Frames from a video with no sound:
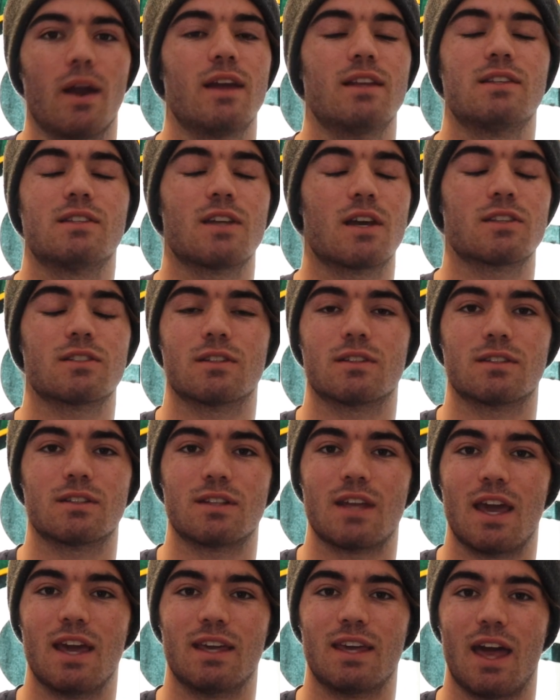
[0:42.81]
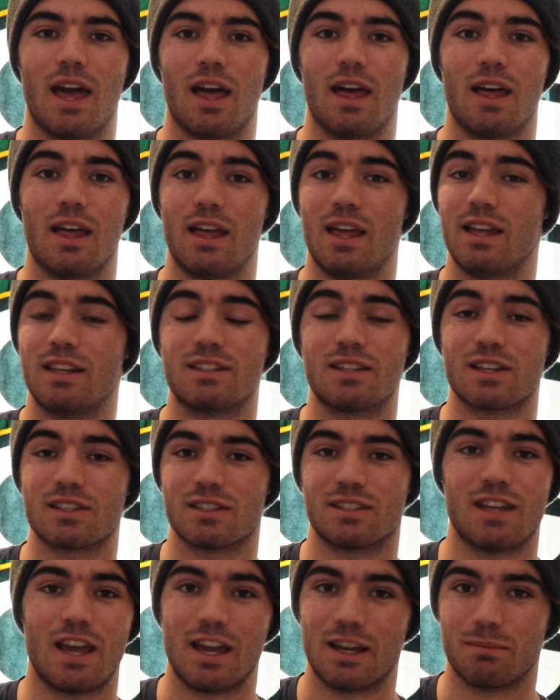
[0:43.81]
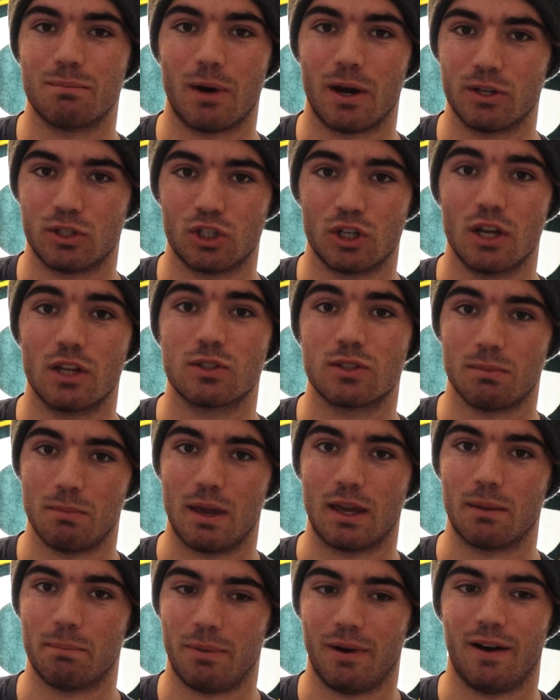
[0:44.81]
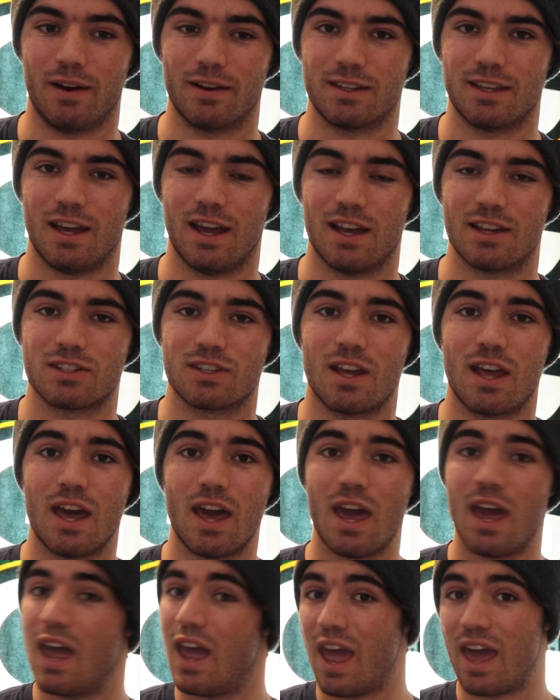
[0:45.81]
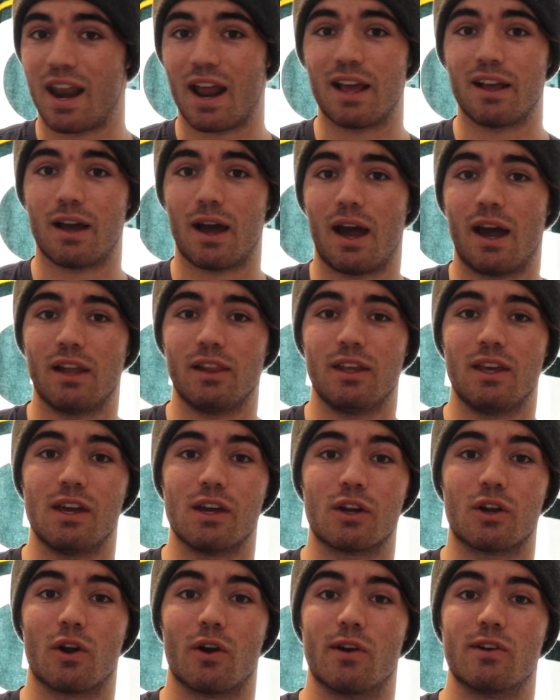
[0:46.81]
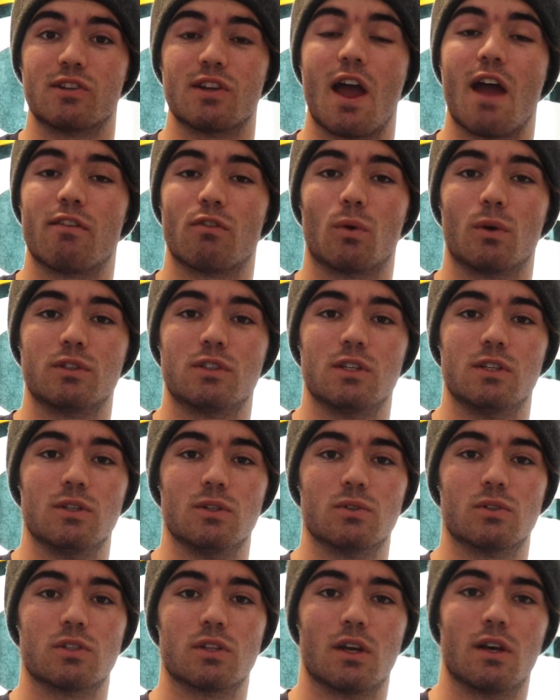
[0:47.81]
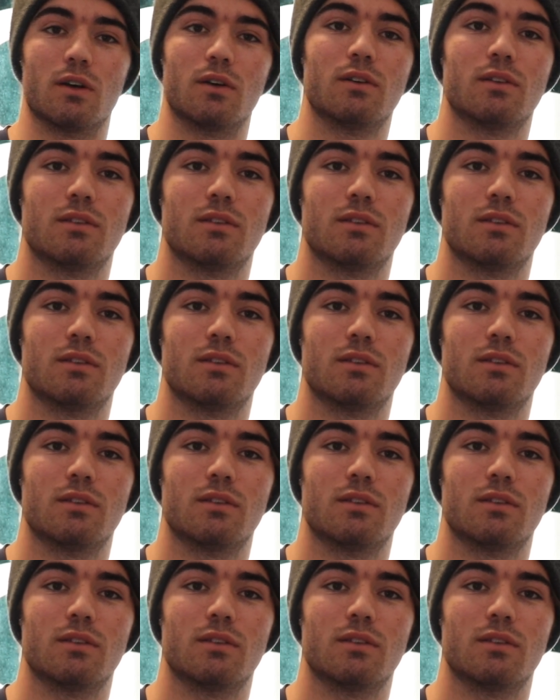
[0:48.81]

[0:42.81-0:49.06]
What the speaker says: It doesn't take much to make a podcast, and I highly encourage everyone to do so.